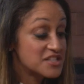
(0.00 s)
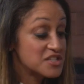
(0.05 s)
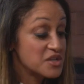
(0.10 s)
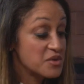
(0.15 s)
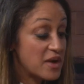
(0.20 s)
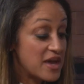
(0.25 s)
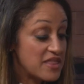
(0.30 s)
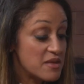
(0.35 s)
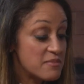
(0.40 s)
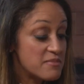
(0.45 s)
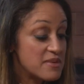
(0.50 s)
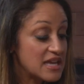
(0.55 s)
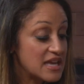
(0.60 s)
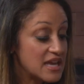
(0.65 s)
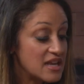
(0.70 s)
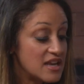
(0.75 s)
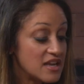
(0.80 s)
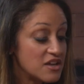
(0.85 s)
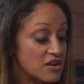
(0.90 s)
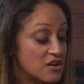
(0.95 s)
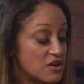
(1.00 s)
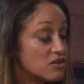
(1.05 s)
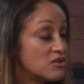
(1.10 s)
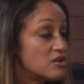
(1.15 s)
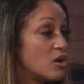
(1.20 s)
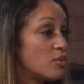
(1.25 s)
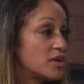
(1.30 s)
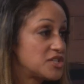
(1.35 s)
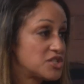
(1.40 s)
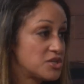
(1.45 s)
so in the beginning, you don't
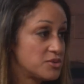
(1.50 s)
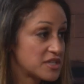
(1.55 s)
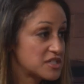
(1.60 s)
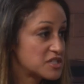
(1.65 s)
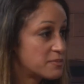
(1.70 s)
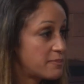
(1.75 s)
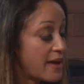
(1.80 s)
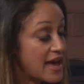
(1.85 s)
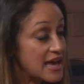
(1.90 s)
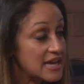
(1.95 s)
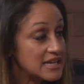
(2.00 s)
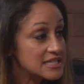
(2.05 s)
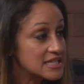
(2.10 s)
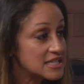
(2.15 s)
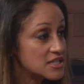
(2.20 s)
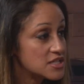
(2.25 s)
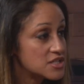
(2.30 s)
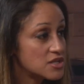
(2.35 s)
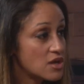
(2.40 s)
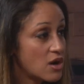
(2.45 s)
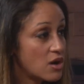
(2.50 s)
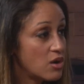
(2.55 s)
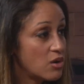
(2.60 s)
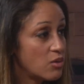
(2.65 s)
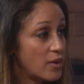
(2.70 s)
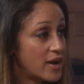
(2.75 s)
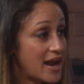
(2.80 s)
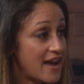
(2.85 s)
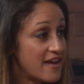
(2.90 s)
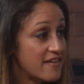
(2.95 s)
know what to expect. So
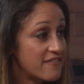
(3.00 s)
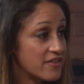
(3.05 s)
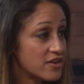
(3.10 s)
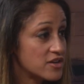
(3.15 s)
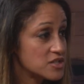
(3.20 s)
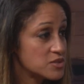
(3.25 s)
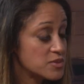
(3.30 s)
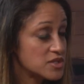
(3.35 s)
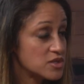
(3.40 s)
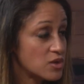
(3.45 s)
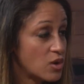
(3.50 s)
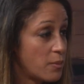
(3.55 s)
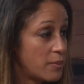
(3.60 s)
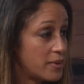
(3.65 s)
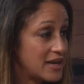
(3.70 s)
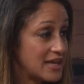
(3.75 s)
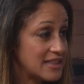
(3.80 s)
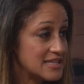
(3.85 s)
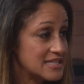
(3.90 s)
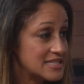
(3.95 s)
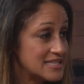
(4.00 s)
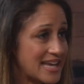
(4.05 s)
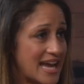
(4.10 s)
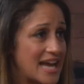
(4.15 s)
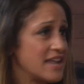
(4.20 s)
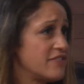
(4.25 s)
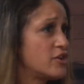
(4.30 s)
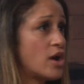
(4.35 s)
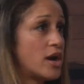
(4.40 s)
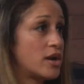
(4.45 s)
when I first was opening this thing, I
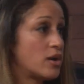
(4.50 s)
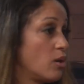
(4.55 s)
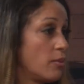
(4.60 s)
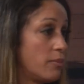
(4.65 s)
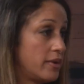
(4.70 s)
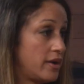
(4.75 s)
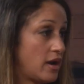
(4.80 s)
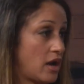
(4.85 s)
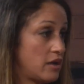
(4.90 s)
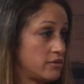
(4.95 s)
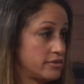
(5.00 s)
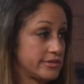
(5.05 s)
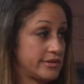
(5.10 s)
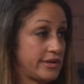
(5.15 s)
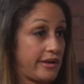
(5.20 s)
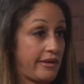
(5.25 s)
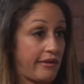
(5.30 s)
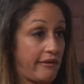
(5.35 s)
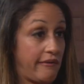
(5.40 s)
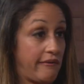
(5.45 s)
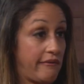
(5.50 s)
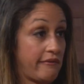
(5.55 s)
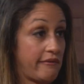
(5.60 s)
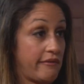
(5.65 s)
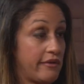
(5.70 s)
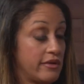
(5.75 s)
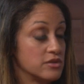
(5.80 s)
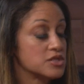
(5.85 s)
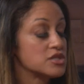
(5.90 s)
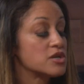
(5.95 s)
didn't even know how to open it. I was like, I don't
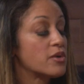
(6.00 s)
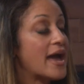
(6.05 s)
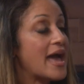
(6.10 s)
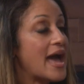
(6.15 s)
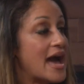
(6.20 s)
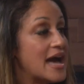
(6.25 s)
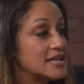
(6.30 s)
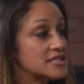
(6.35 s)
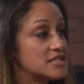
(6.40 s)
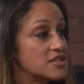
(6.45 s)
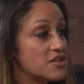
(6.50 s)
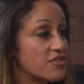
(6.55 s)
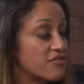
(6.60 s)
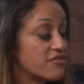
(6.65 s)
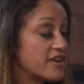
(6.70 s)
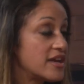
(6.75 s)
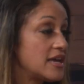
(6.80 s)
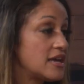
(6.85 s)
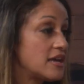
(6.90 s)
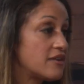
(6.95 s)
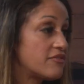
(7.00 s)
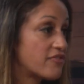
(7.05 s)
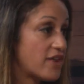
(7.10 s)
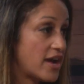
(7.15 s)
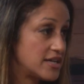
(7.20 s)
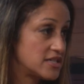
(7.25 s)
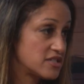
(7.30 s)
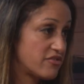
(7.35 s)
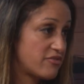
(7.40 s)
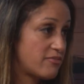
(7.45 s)
know. So I asked 3
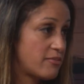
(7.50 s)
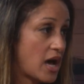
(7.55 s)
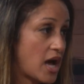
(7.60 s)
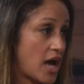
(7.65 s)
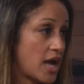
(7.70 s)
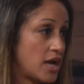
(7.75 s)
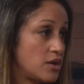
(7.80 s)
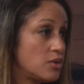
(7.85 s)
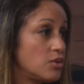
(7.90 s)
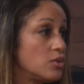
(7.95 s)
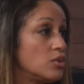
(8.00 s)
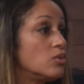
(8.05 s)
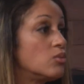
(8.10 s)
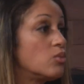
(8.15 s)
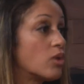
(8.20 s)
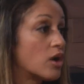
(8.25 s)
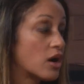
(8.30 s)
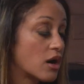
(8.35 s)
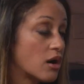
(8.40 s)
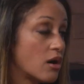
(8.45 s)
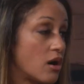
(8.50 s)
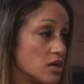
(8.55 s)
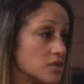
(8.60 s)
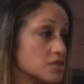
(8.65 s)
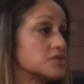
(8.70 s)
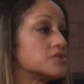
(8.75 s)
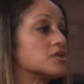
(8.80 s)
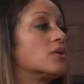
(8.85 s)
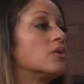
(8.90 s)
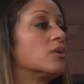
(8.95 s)
friends of mine who were
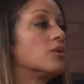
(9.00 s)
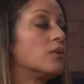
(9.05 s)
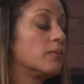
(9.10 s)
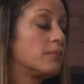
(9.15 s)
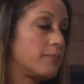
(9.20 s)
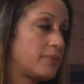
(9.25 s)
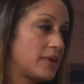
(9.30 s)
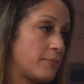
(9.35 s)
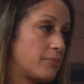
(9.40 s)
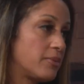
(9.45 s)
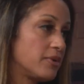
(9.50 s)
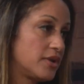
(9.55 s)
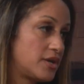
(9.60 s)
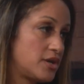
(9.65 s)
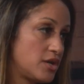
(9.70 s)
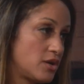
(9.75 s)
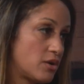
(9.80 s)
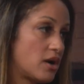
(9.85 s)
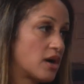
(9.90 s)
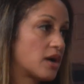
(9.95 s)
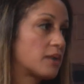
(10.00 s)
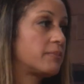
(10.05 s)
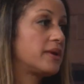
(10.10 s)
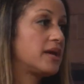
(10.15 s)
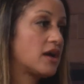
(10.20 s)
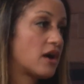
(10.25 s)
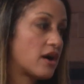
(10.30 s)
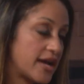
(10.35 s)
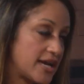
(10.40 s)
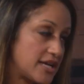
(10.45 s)
also people in New York,
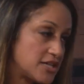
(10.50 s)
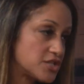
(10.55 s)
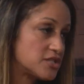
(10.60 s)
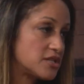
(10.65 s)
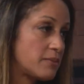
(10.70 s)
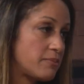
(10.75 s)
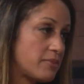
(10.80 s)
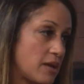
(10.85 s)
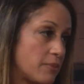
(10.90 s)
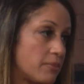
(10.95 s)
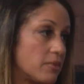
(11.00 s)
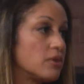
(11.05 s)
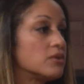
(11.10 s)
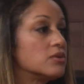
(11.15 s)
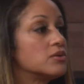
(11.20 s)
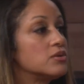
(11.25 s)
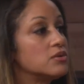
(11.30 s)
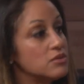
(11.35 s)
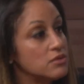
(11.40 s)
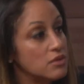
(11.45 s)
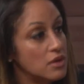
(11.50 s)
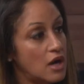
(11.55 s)
PR agency people who